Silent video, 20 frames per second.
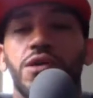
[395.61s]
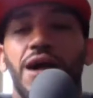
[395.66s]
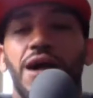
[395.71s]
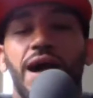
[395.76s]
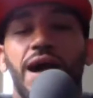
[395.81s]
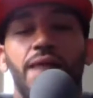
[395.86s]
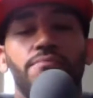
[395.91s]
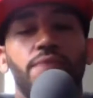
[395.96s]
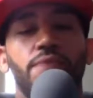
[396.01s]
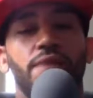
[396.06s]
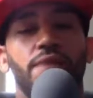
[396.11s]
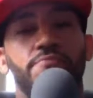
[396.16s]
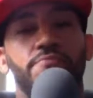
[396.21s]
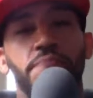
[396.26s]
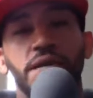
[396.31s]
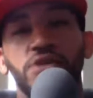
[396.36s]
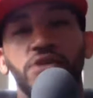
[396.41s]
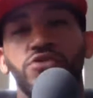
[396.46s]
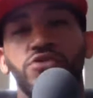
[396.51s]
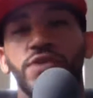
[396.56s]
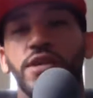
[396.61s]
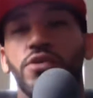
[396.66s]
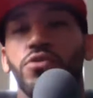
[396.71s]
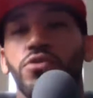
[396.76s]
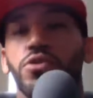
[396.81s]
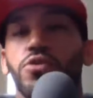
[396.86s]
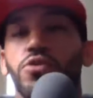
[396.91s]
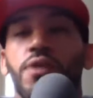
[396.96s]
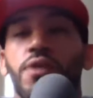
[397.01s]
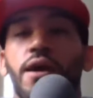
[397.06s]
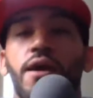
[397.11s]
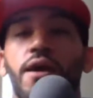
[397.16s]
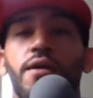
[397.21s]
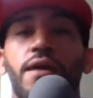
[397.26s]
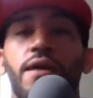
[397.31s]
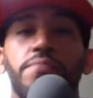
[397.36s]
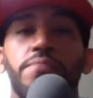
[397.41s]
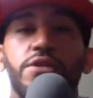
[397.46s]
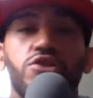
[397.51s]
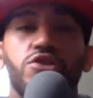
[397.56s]
I've been training on the ground.
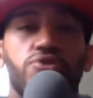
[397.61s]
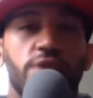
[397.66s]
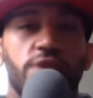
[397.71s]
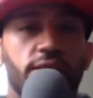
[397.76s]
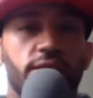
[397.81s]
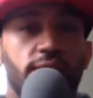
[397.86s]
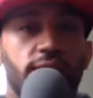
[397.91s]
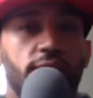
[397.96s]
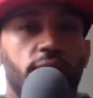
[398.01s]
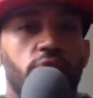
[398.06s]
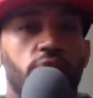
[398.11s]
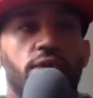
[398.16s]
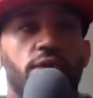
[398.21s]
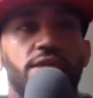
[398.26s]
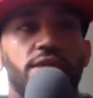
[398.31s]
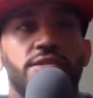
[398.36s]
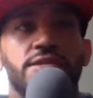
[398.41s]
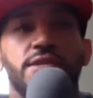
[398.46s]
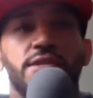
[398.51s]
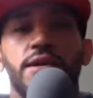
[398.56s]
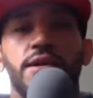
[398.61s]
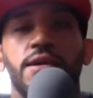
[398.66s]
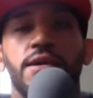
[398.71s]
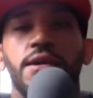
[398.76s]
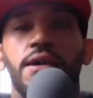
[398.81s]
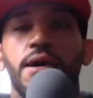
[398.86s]
I've been training counter wrestling.